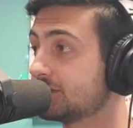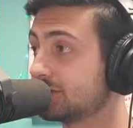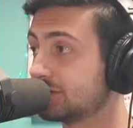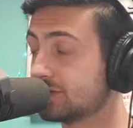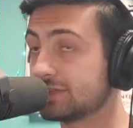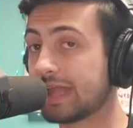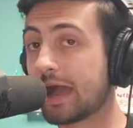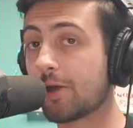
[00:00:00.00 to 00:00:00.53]

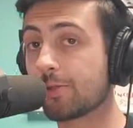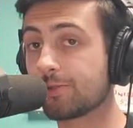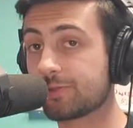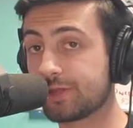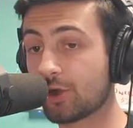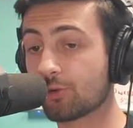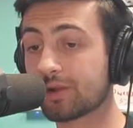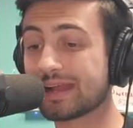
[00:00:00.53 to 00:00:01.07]
now
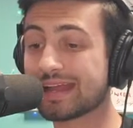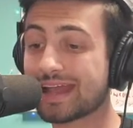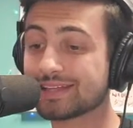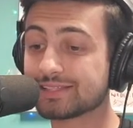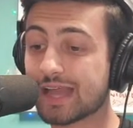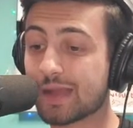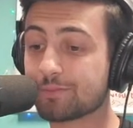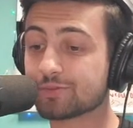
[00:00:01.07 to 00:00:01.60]
the arena has
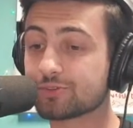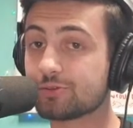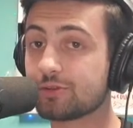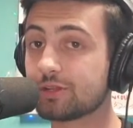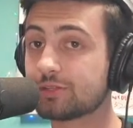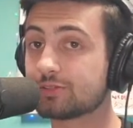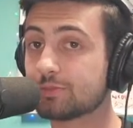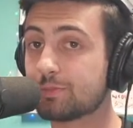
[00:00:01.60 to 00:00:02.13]
the
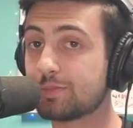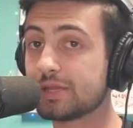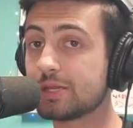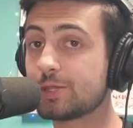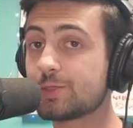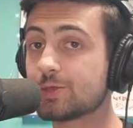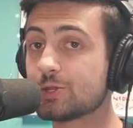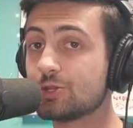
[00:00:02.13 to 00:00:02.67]
opportunity to be
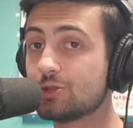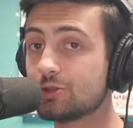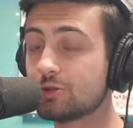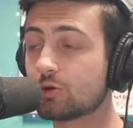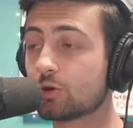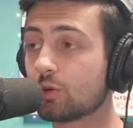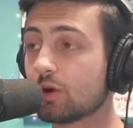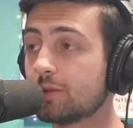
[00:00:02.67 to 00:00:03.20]
the
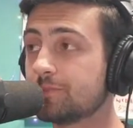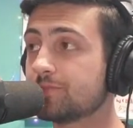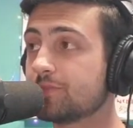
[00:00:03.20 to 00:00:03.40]
new